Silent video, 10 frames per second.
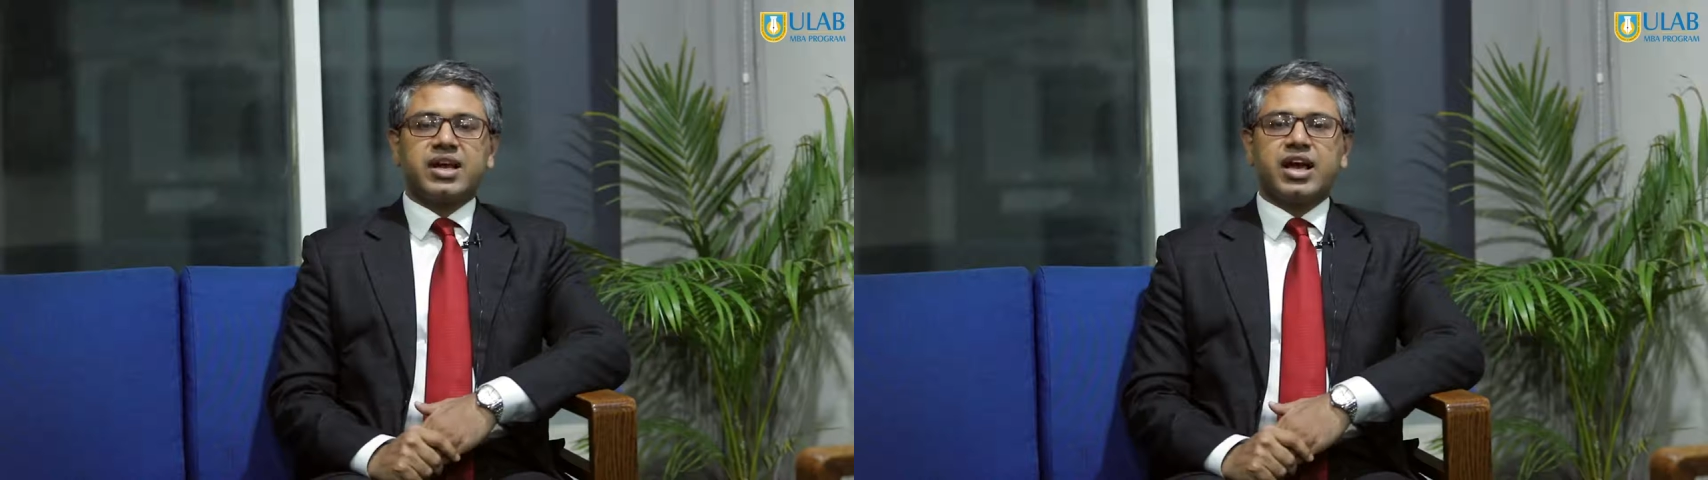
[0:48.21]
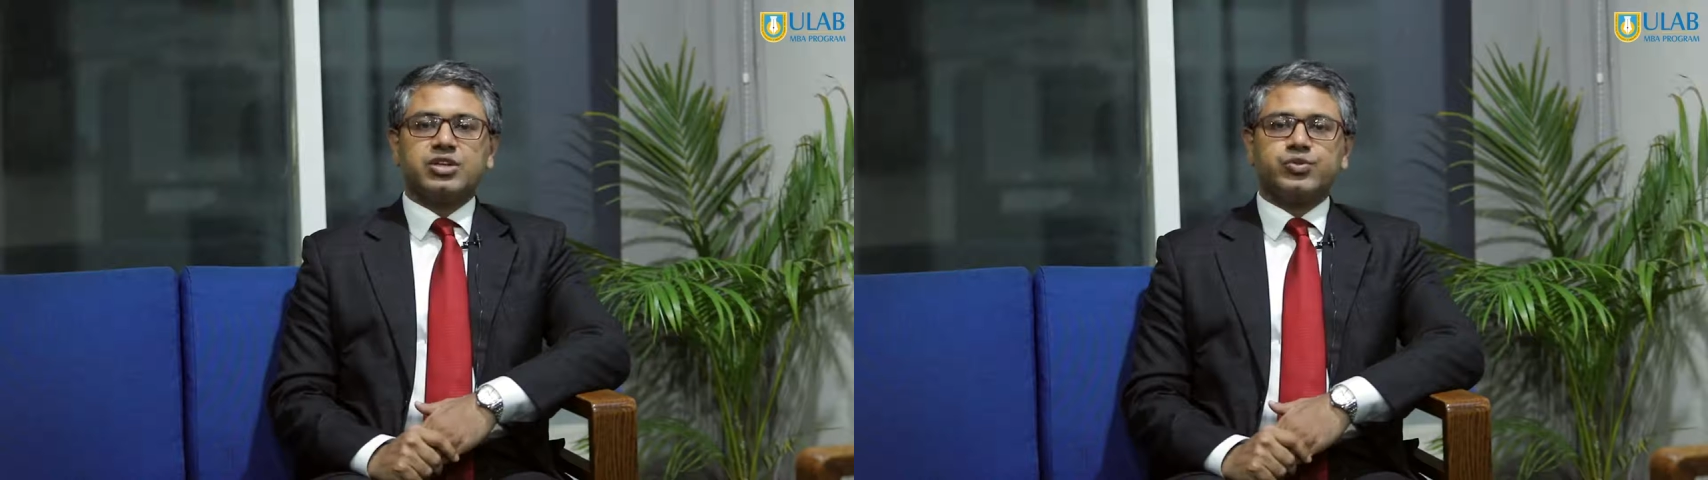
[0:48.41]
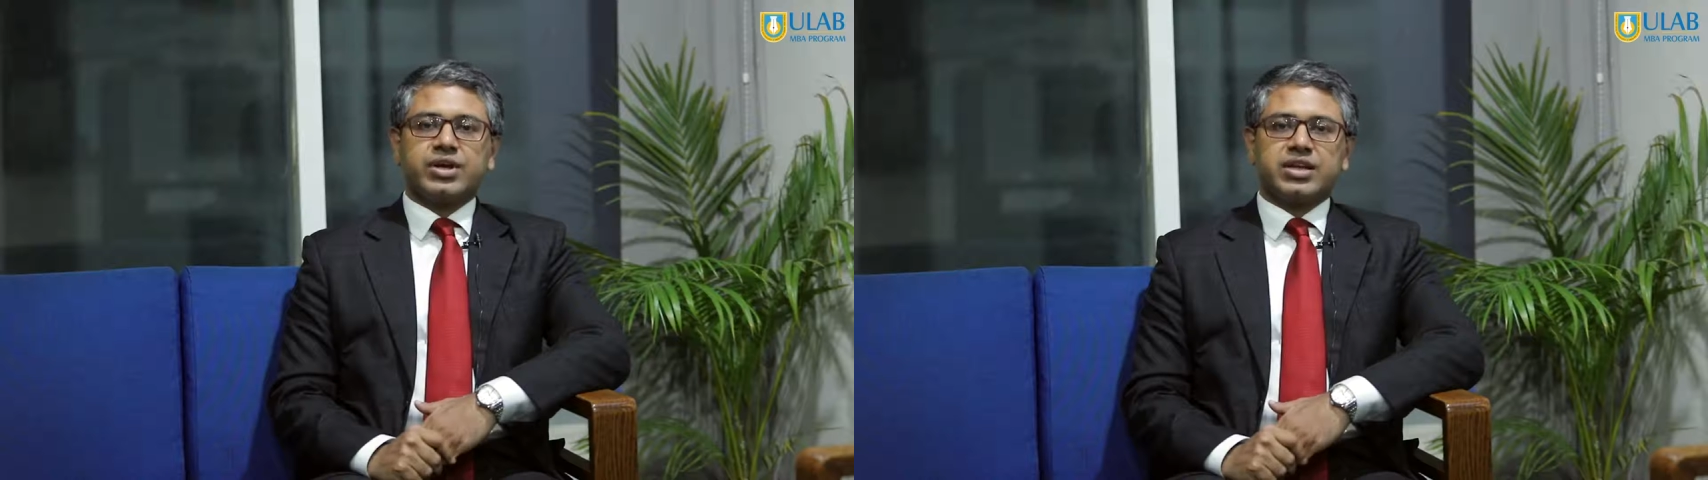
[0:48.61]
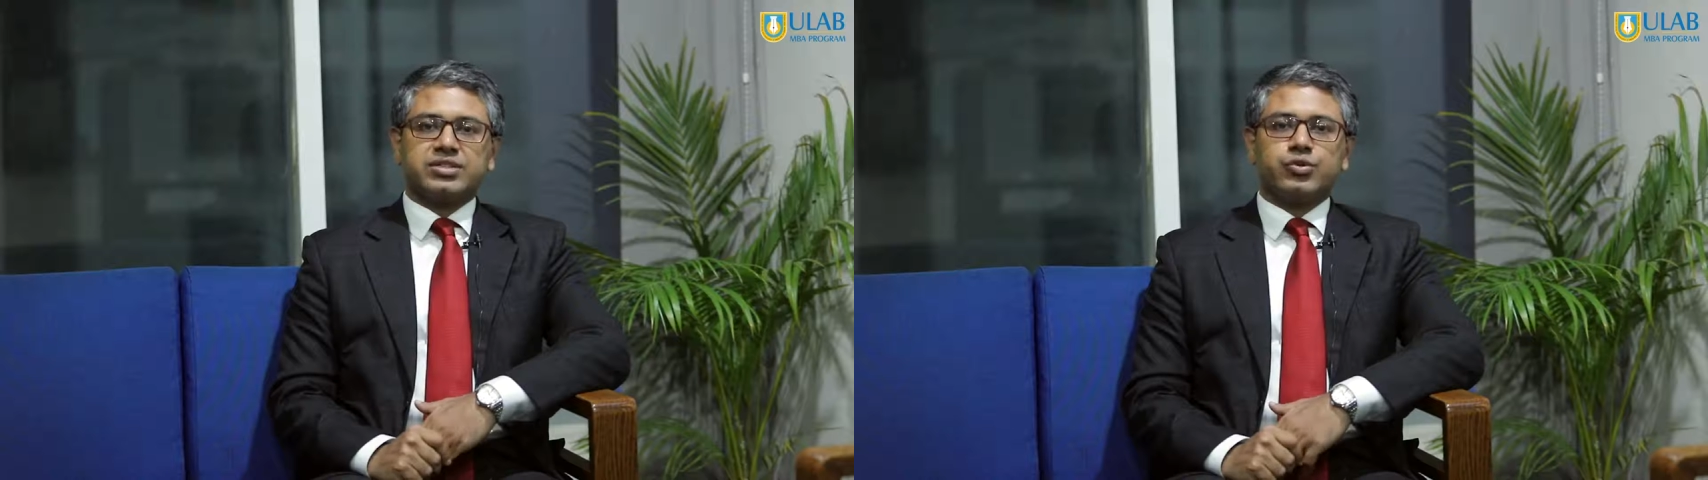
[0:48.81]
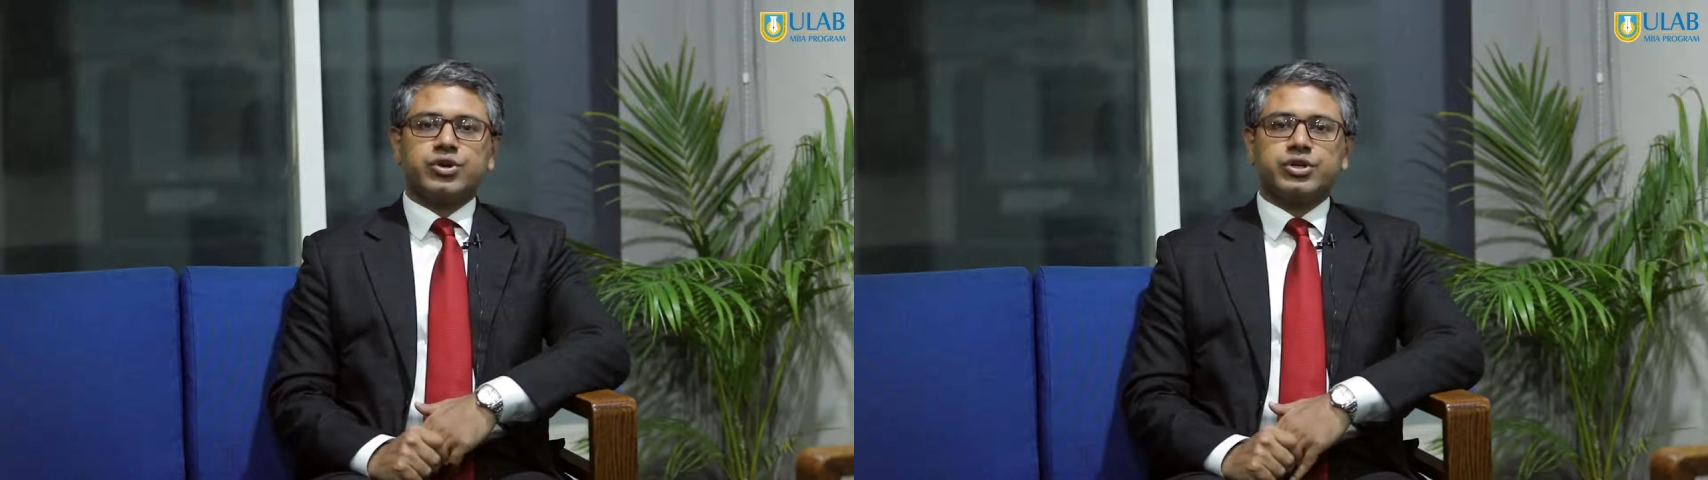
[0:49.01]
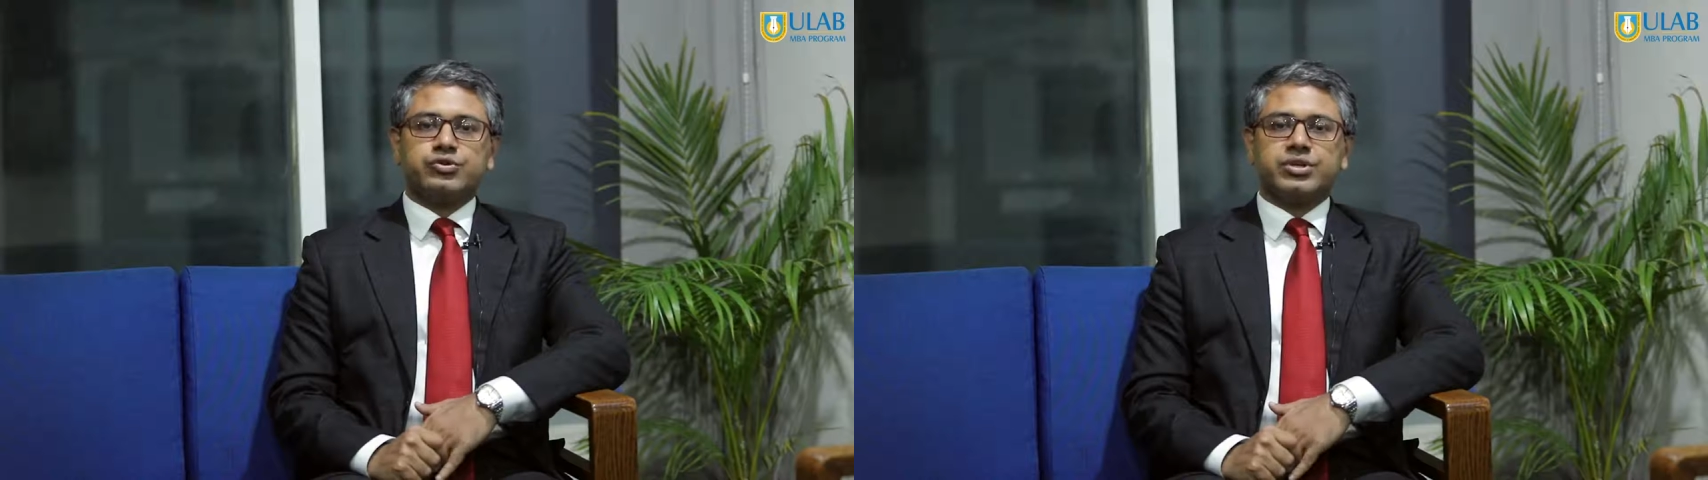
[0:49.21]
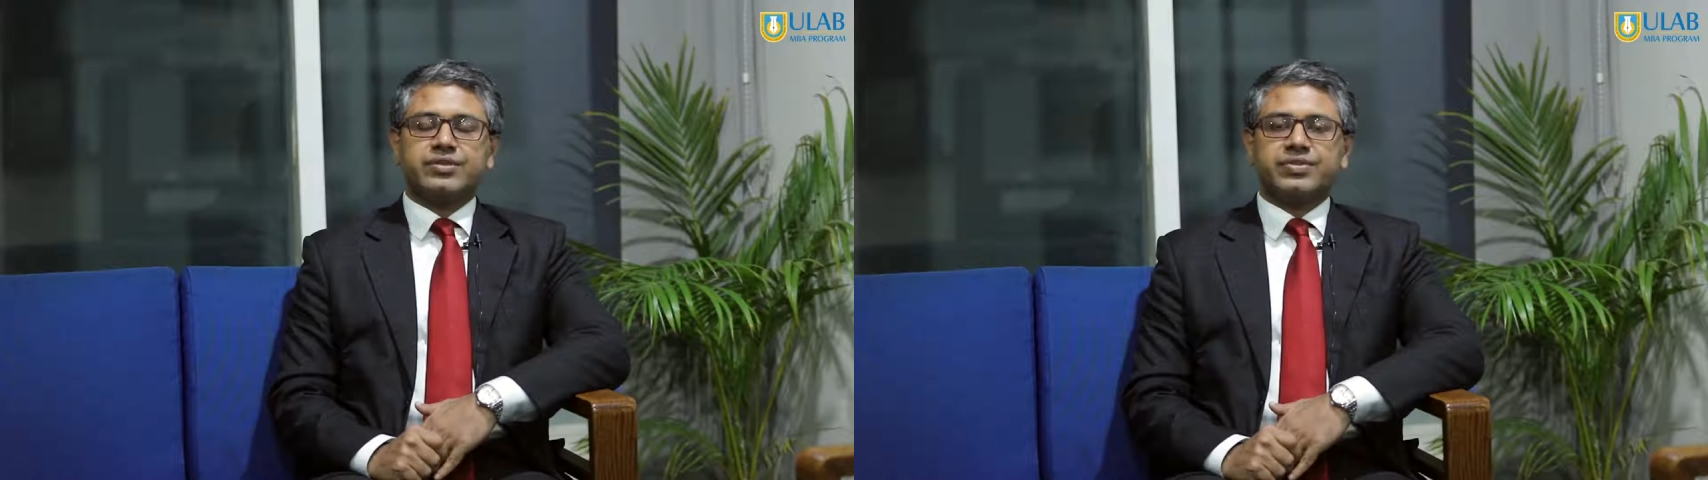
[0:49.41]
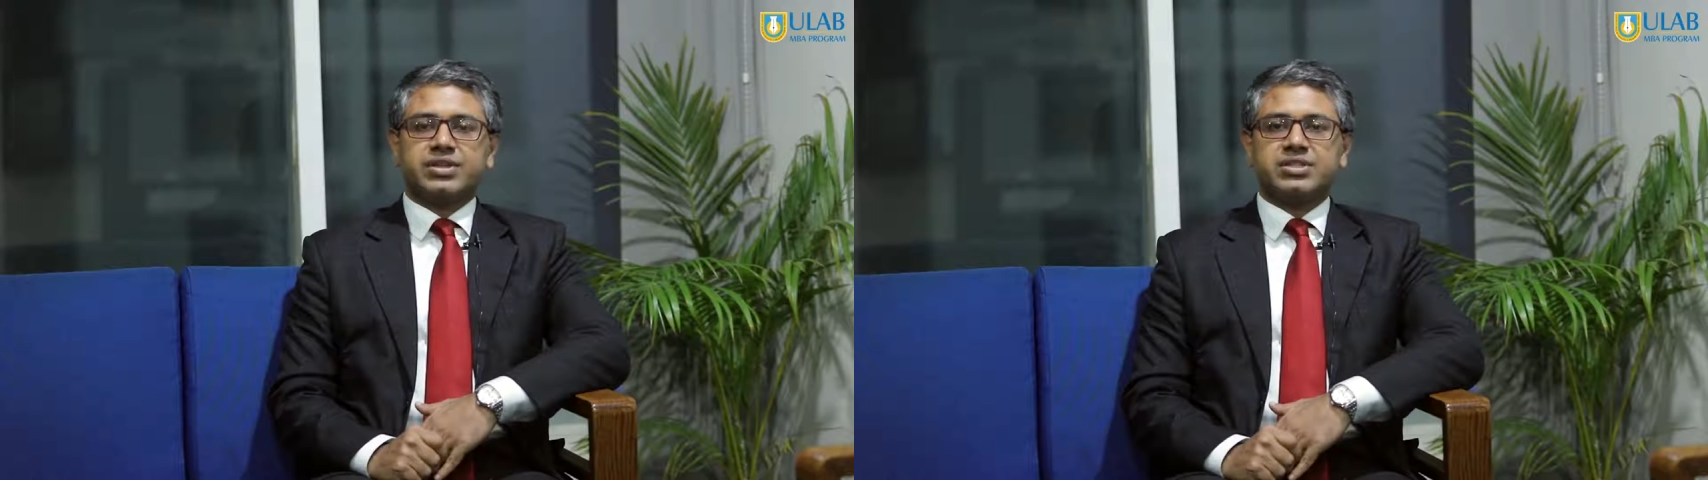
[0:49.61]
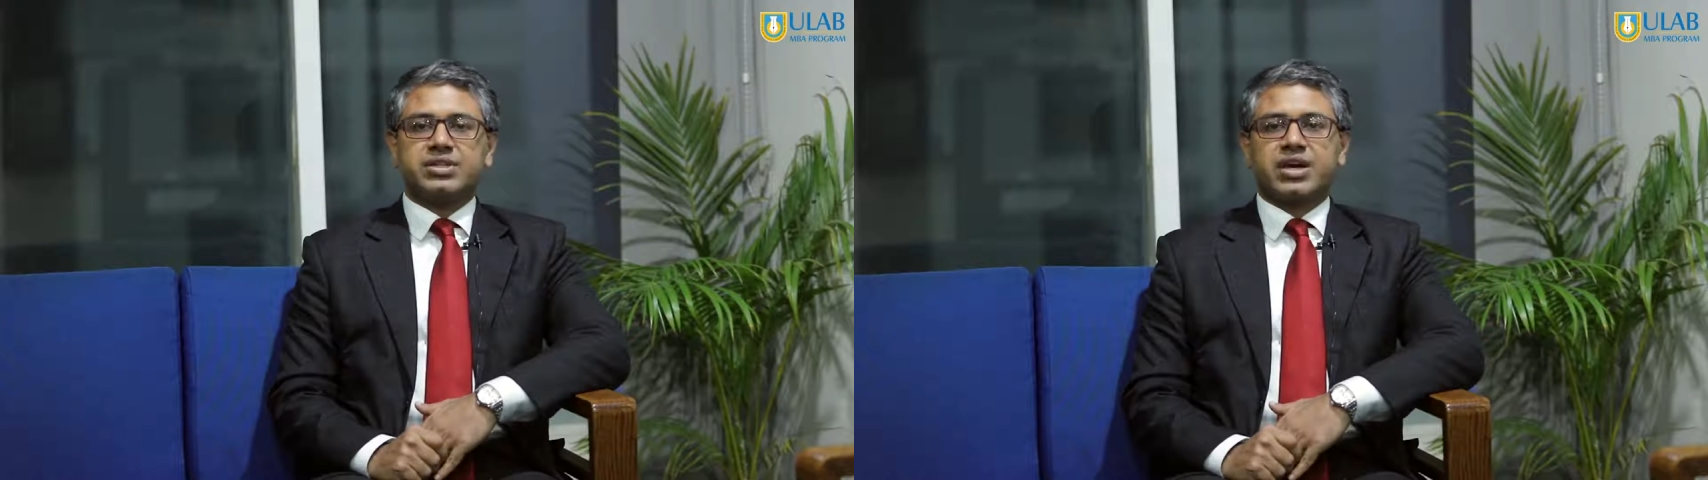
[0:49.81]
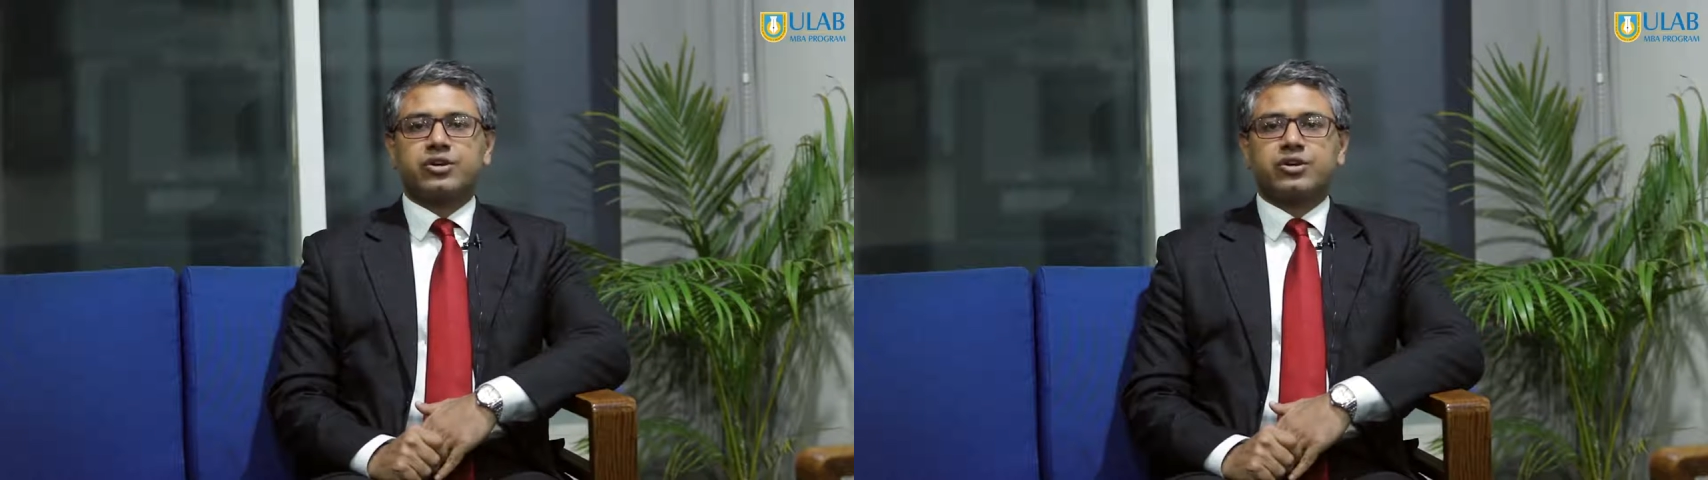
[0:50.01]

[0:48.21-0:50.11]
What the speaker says: as well as going into different